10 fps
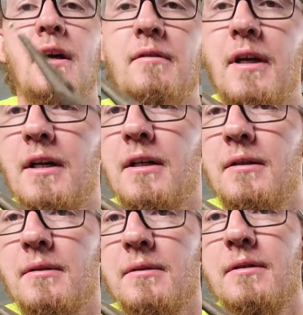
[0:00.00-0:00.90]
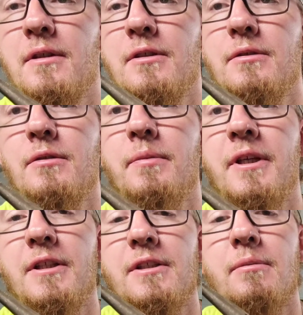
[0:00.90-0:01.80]
I've got this little
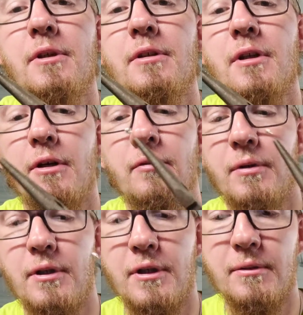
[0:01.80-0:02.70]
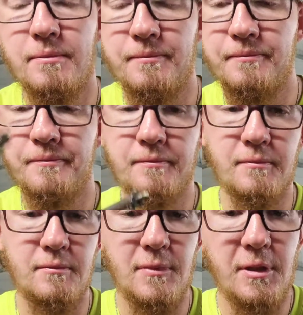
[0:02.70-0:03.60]
piece that mounted off a while ago
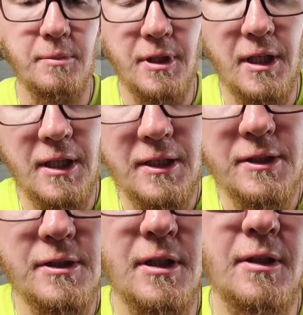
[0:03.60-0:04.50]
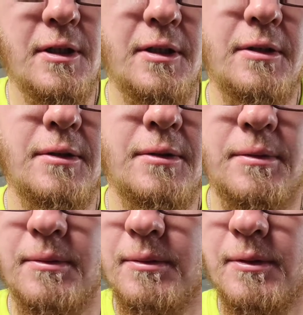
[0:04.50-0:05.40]
and pliers, and all I do,